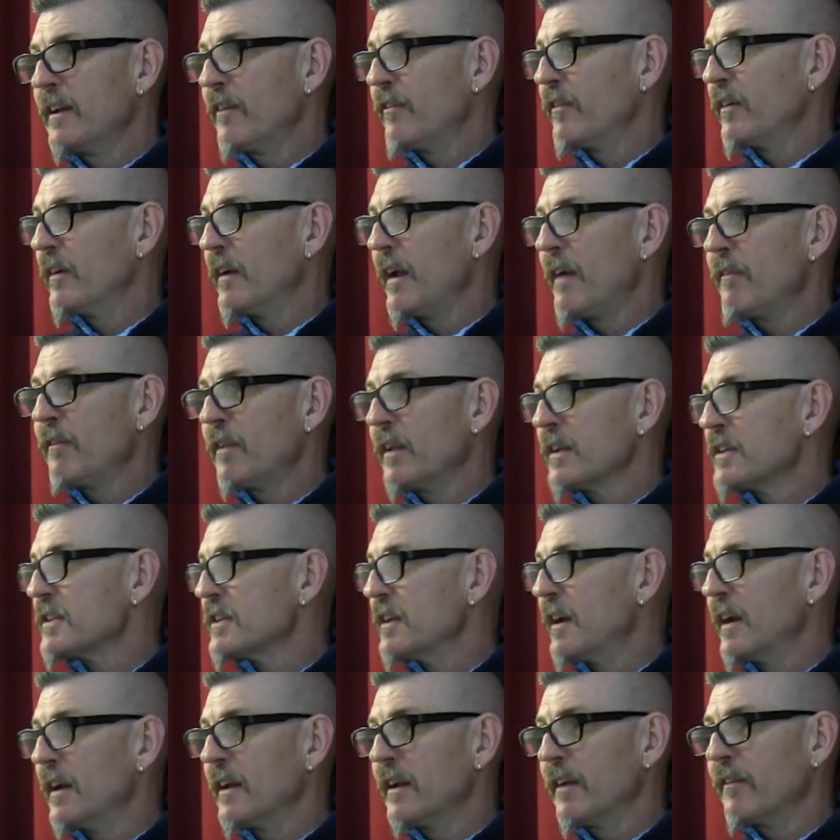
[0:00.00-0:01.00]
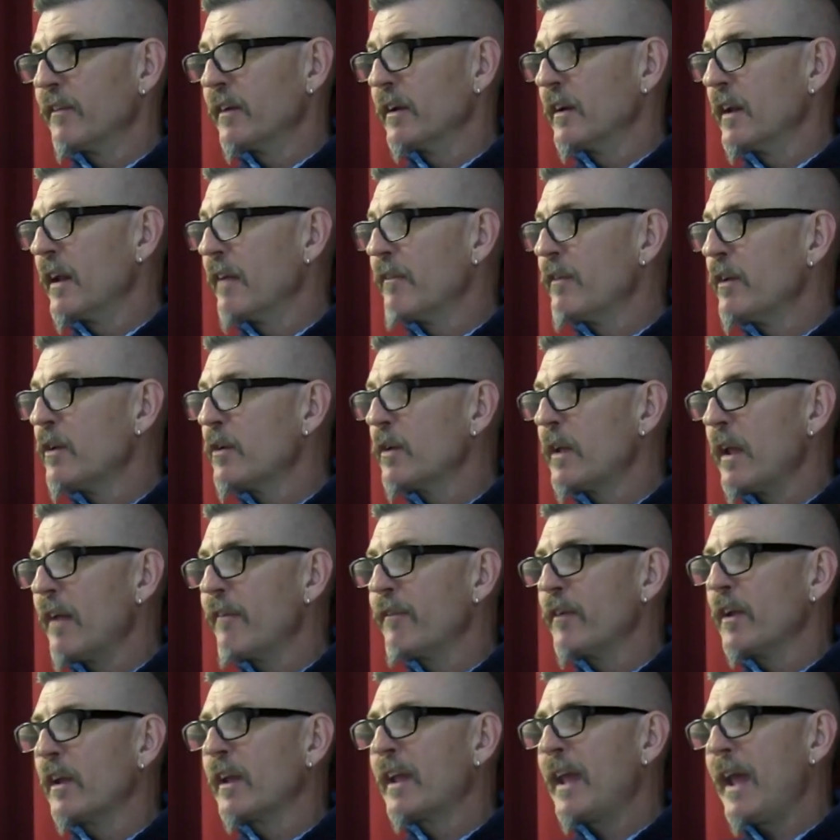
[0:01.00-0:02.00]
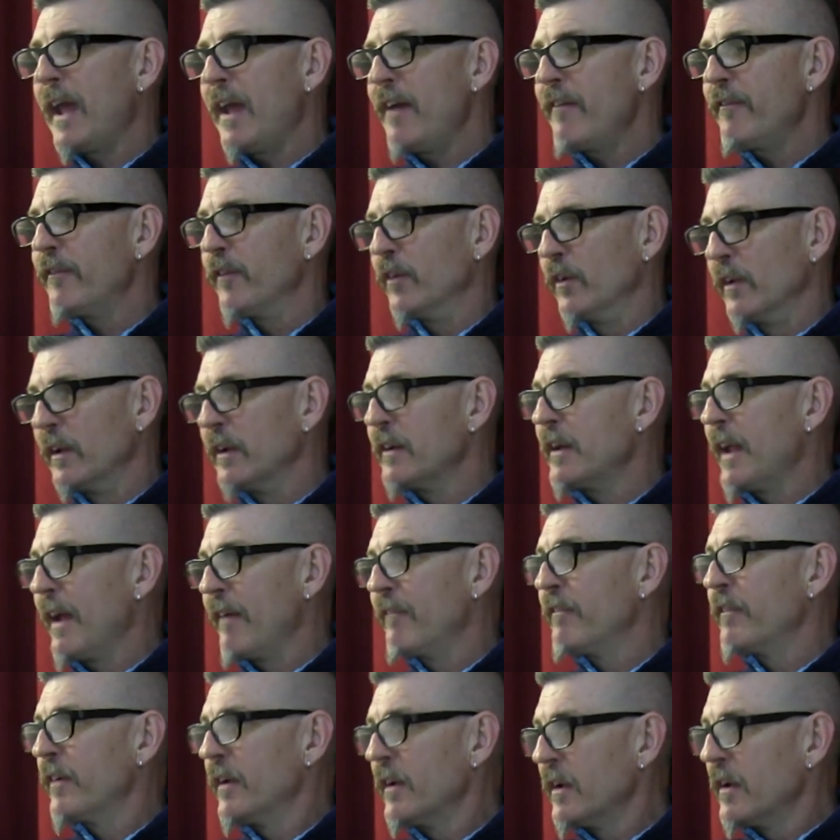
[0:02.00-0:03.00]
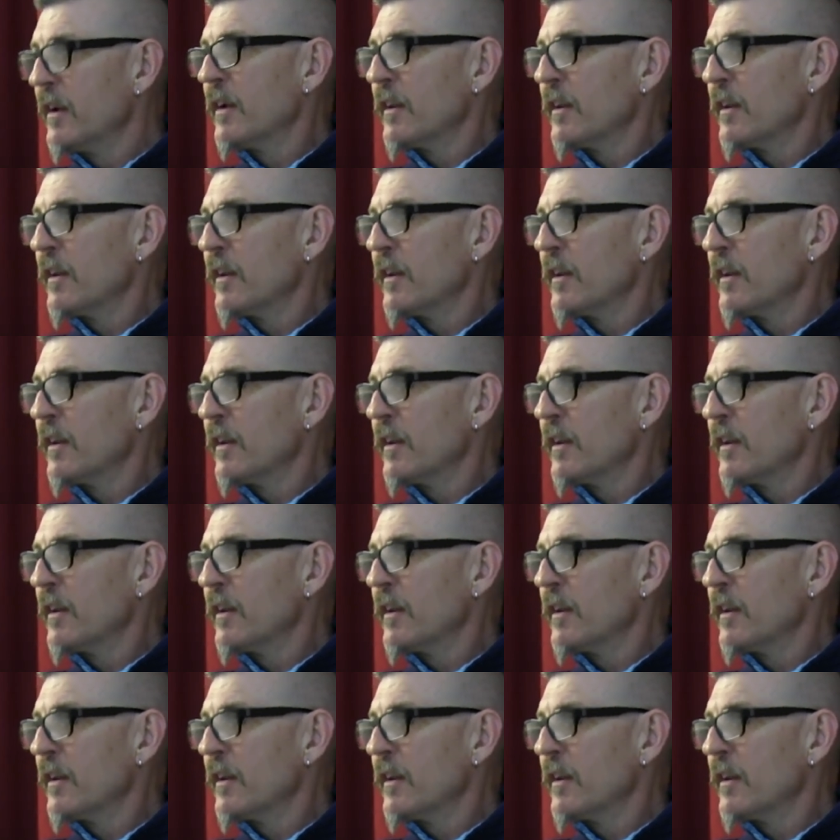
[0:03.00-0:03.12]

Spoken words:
different. Everything's slightly different. If you're careful, then you have